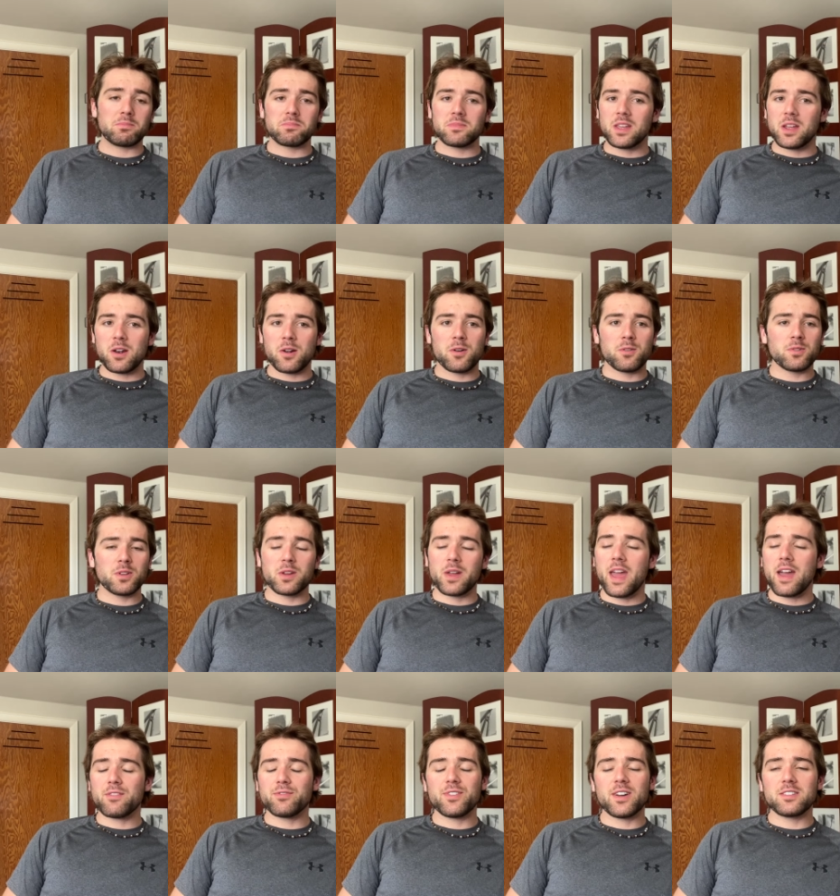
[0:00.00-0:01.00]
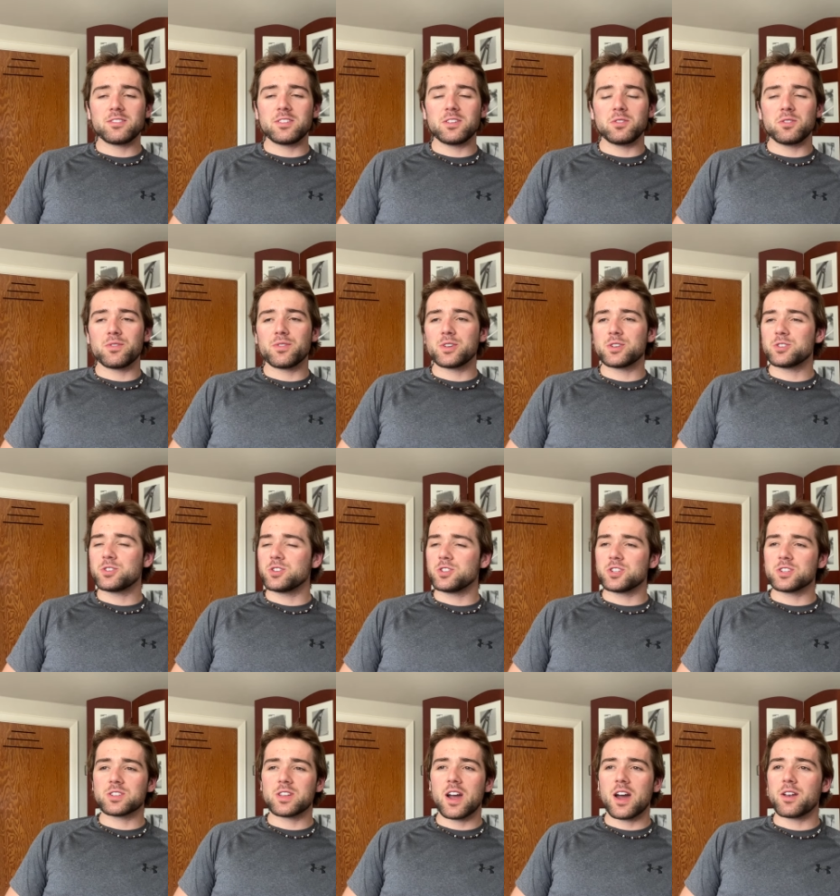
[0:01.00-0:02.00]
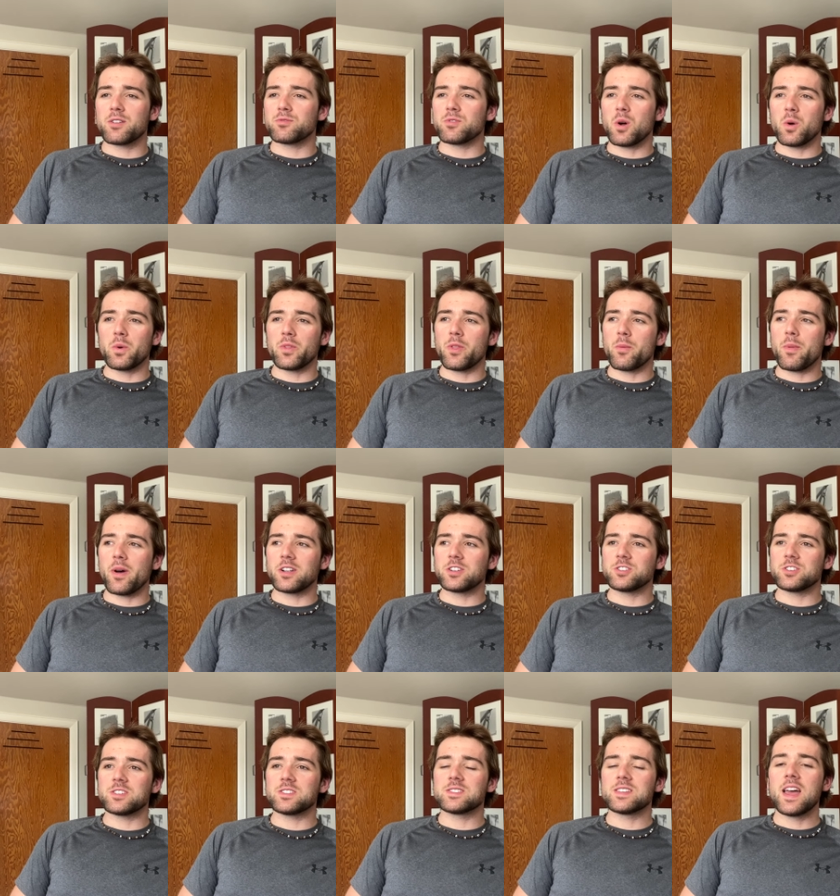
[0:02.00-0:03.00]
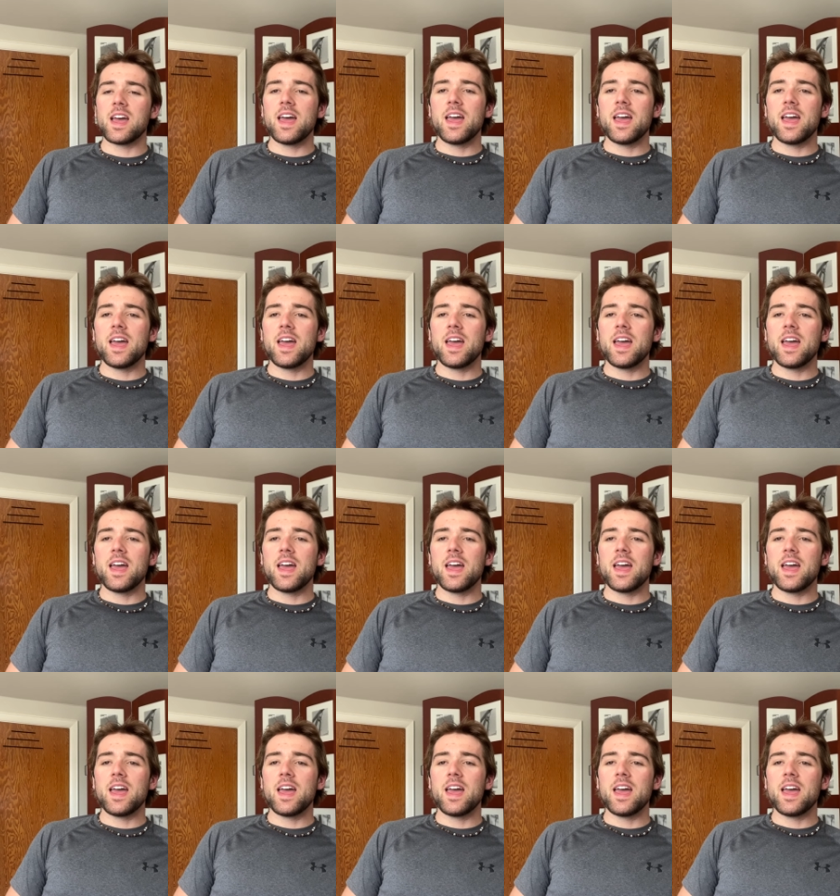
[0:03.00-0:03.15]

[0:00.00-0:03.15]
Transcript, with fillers: You know, you can't fight the universe, you just gotta roll with the punches.